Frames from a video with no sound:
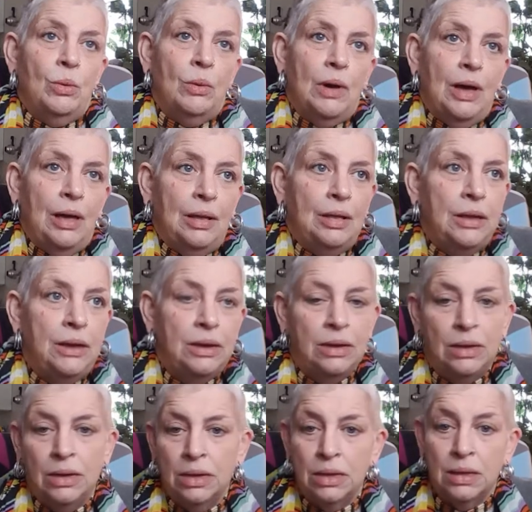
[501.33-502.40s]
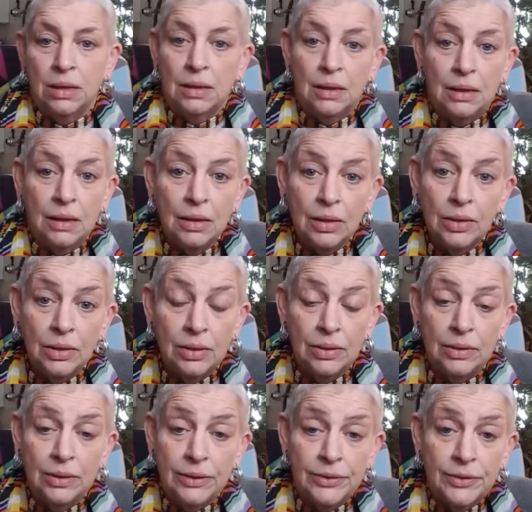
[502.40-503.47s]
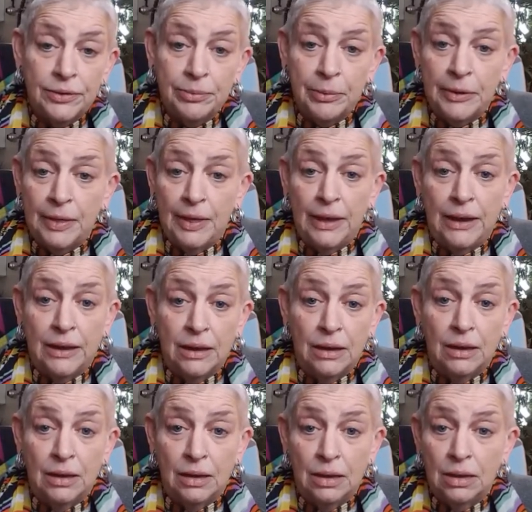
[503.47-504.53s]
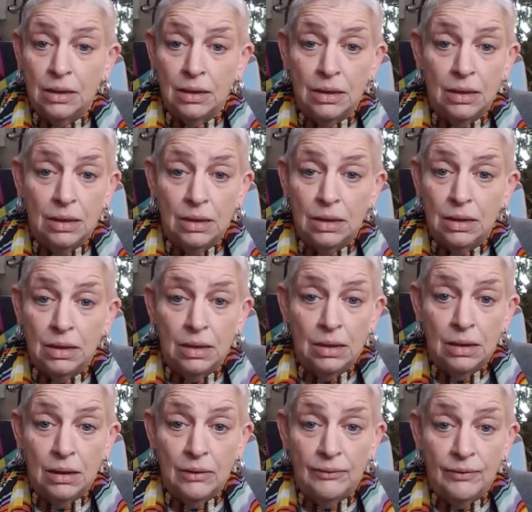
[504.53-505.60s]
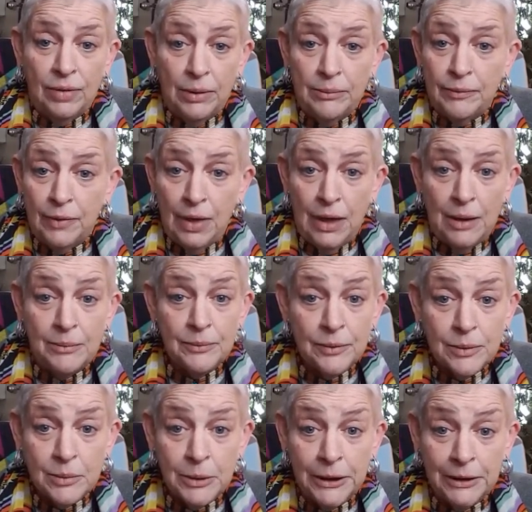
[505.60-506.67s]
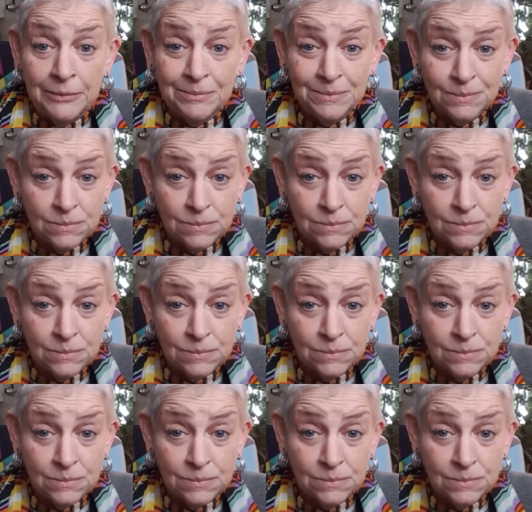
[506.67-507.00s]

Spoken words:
Well, this has been like a flip-flop for me.